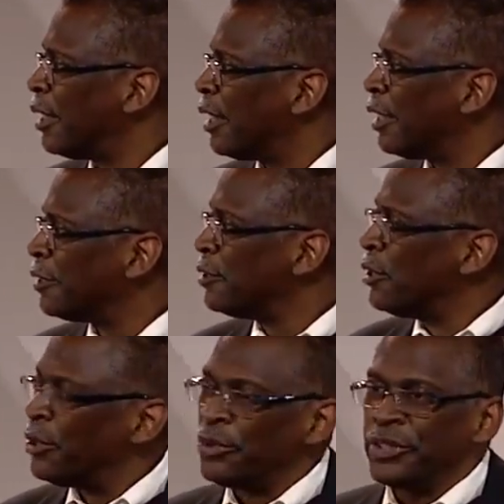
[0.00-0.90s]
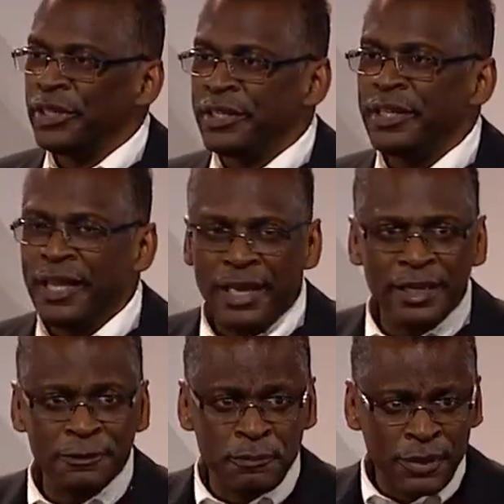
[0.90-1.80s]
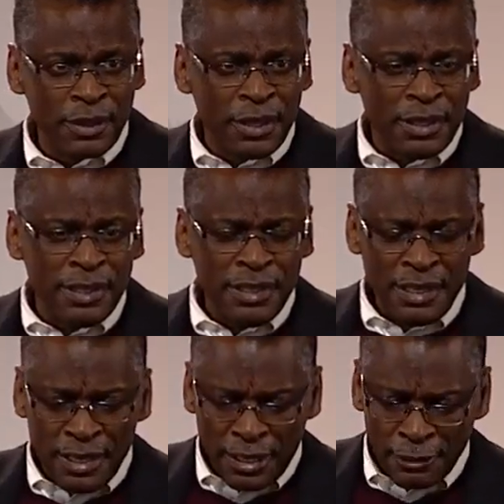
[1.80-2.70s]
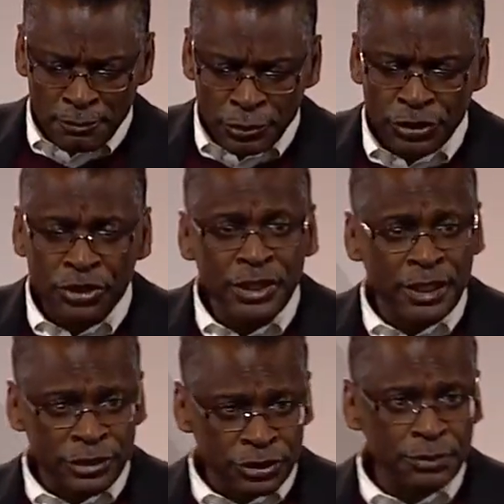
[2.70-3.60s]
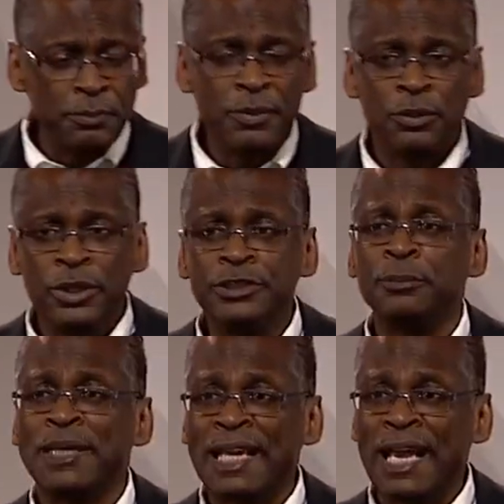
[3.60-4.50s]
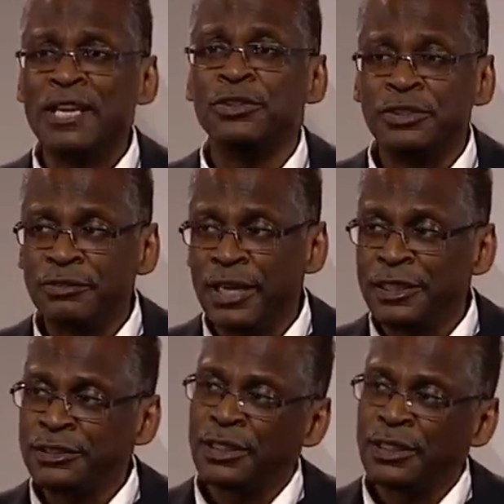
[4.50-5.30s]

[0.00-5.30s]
Uh, on the other hand, the um, Stirling engine is a mechanical device.